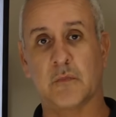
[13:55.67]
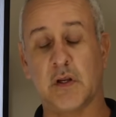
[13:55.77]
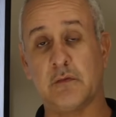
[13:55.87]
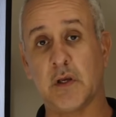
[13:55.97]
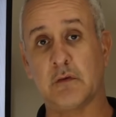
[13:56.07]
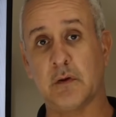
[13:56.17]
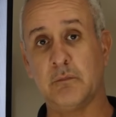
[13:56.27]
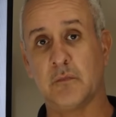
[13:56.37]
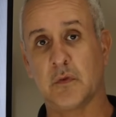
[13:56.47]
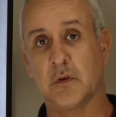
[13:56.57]
Can you think of
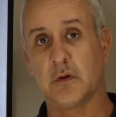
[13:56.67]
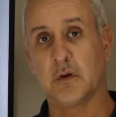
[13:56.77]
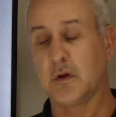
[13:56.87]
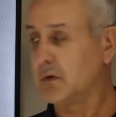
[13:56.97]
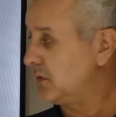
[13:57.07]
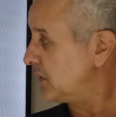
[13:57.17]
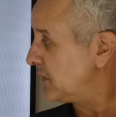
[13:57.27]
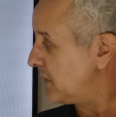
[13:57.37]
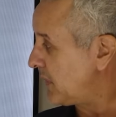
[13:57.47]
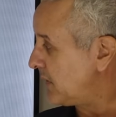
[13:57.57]
them?
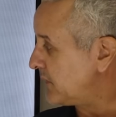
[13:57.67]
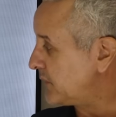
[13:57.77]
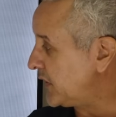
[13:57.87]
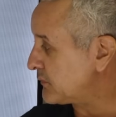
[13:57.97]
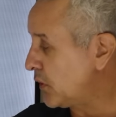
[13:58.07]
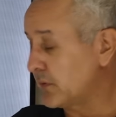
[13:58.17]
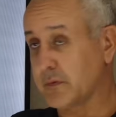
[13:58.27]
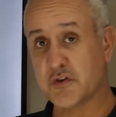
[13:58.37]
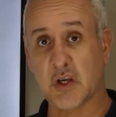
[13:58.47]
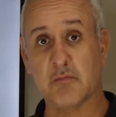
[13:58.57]
There's
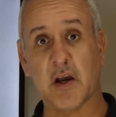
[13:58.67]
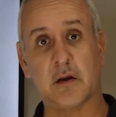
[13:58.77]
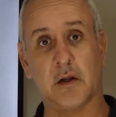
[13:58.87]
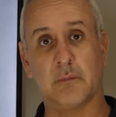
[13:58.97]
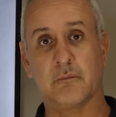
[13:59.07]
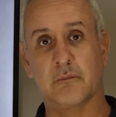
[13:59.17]
one, Jeep Wrangler.